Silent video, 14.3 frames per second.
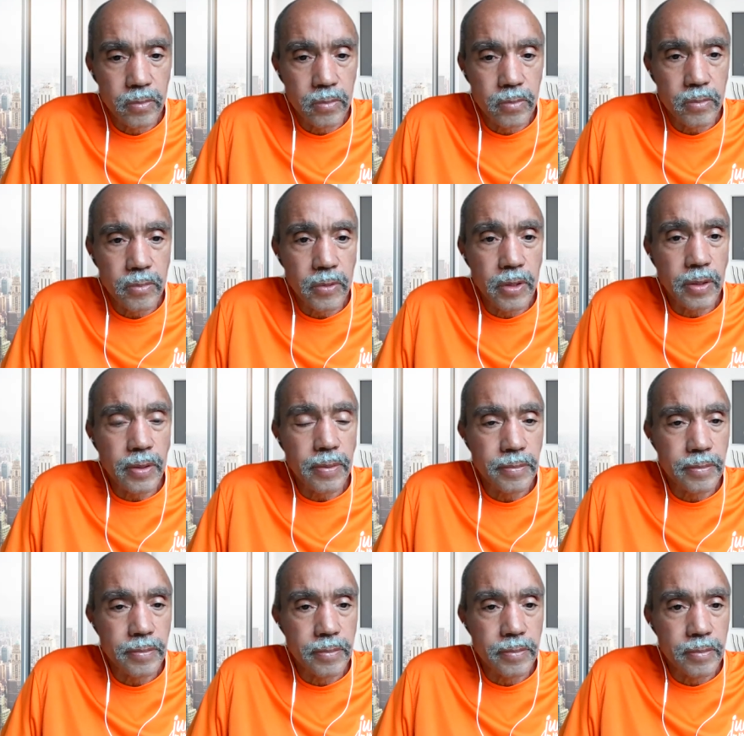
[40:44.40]
What is
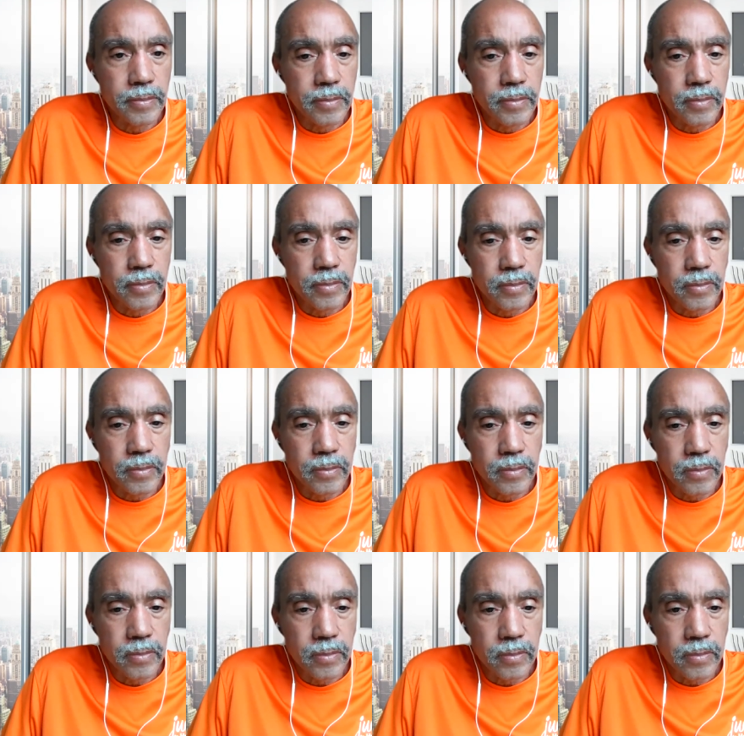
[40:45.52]
something I can do right
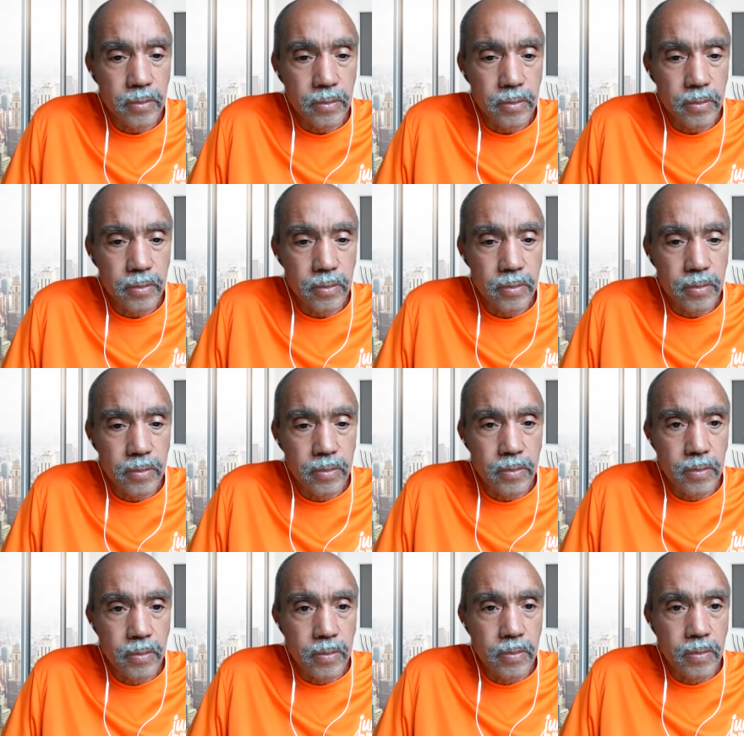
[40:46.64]
now today
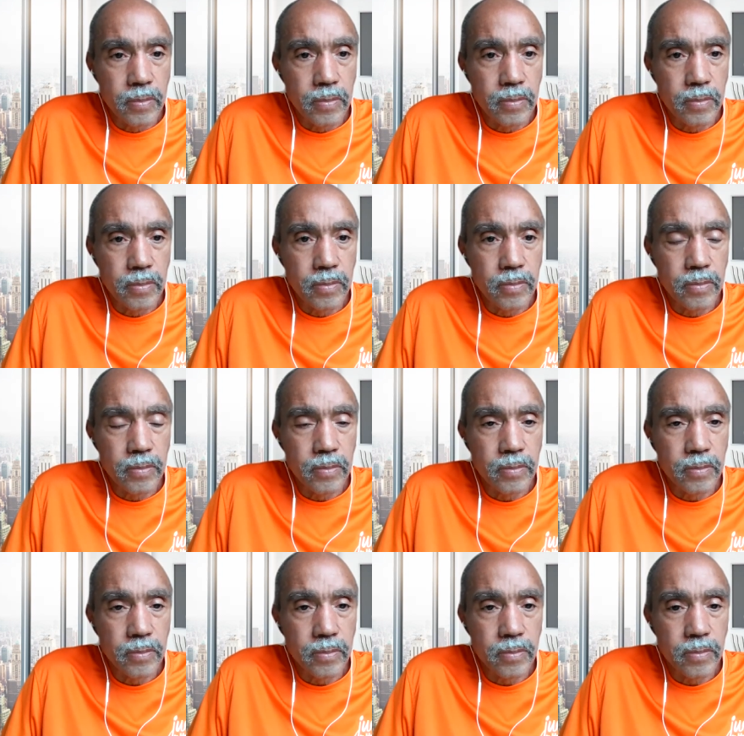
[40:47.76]
to move
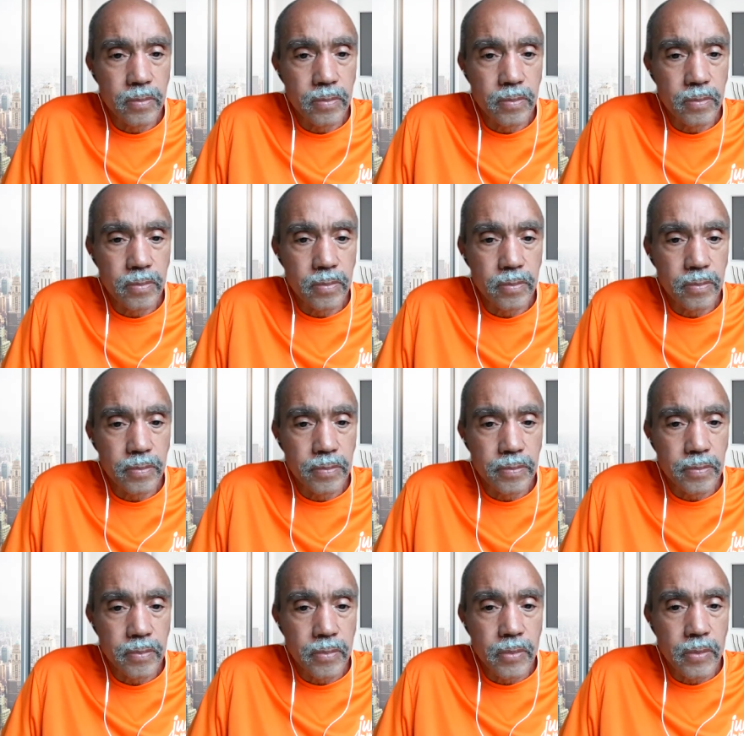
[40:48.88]
myself forward?
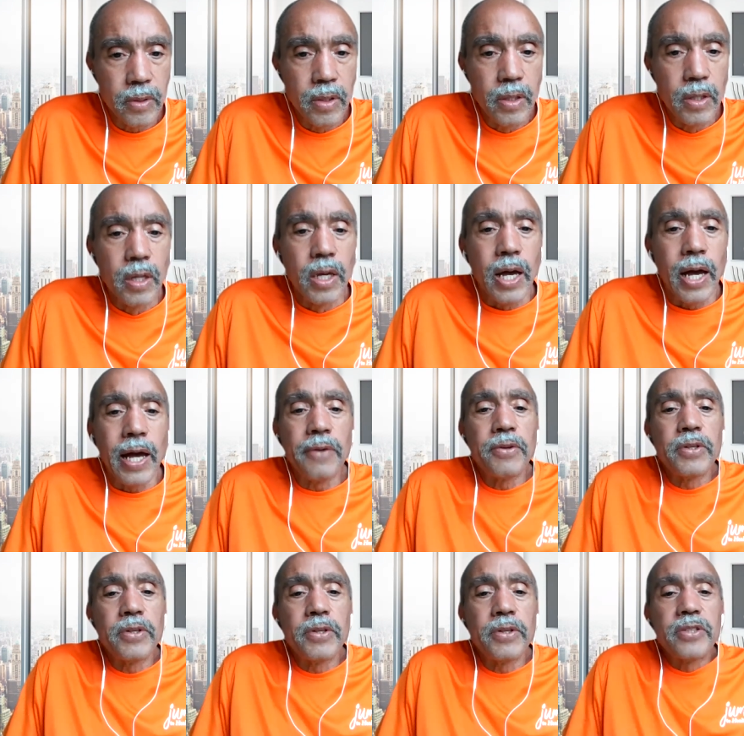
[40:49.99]
I
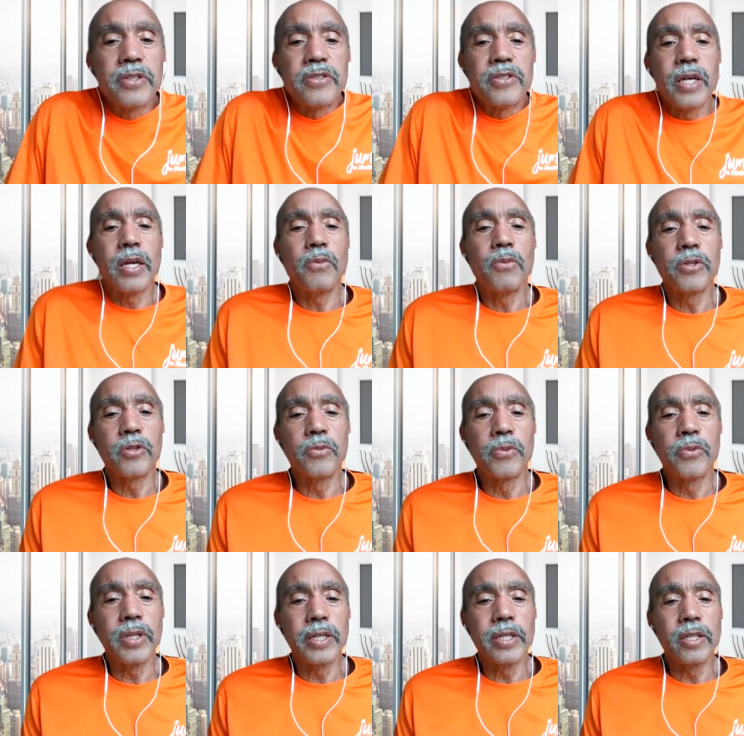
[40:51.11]
would say when you
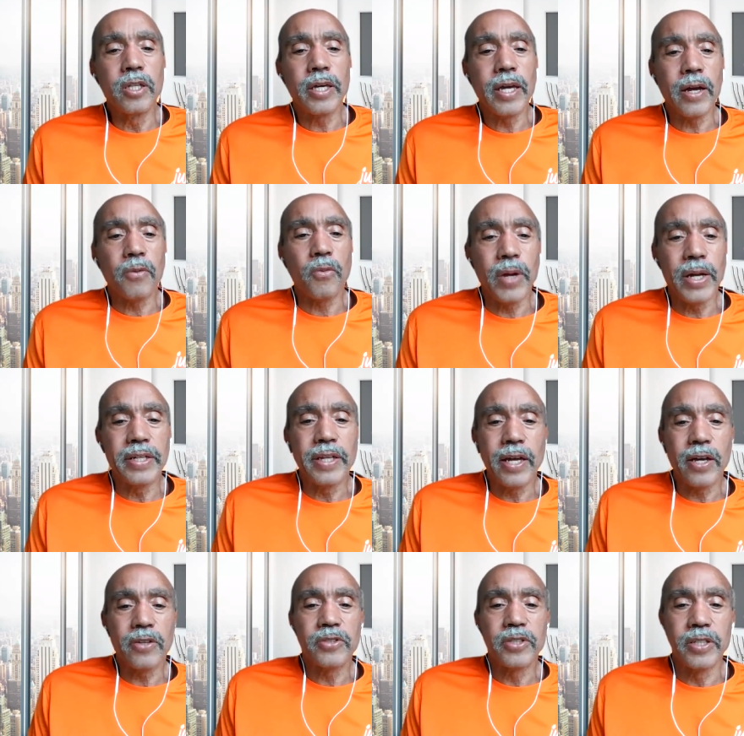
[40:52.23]
really look at right
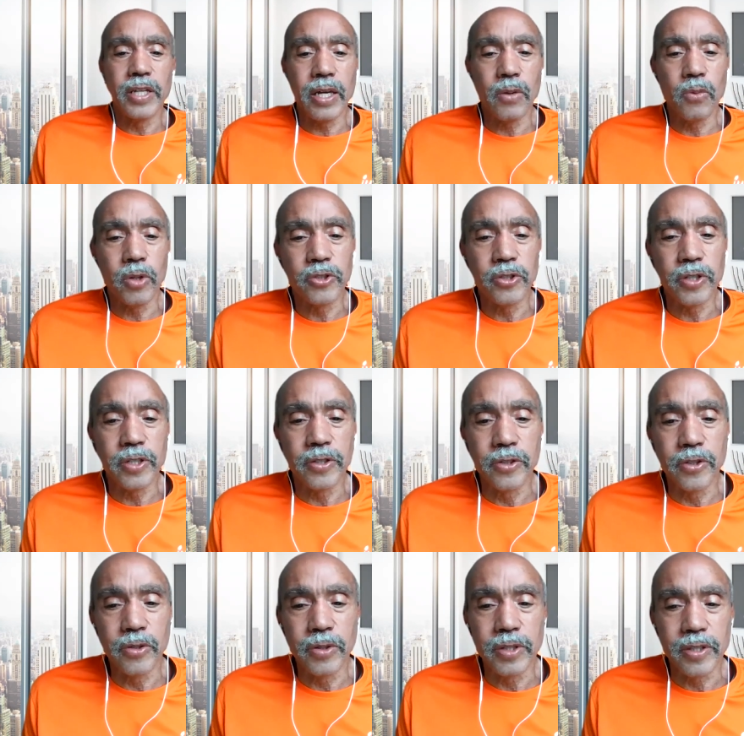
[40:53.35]
now today, what you can
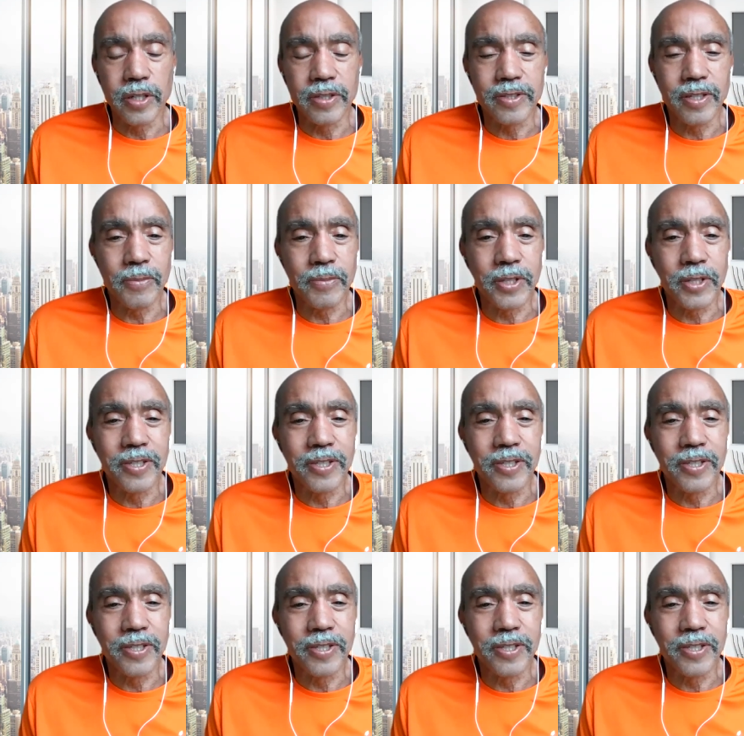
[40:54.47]
do, and, and some